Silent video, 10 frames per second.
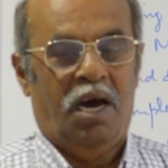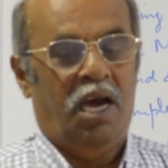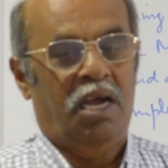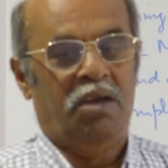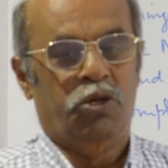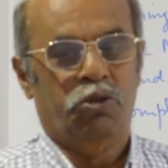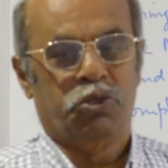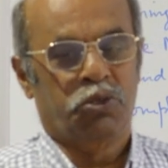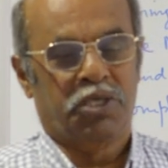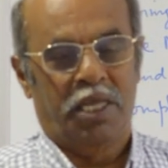I
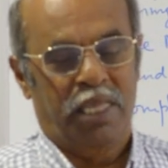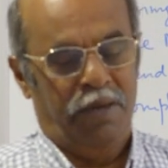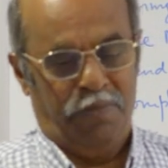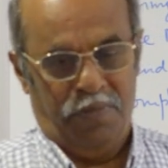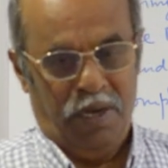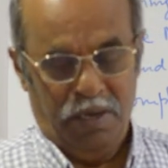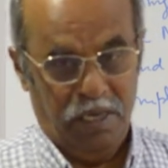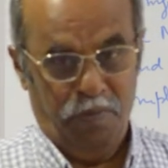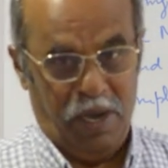used to tell them, in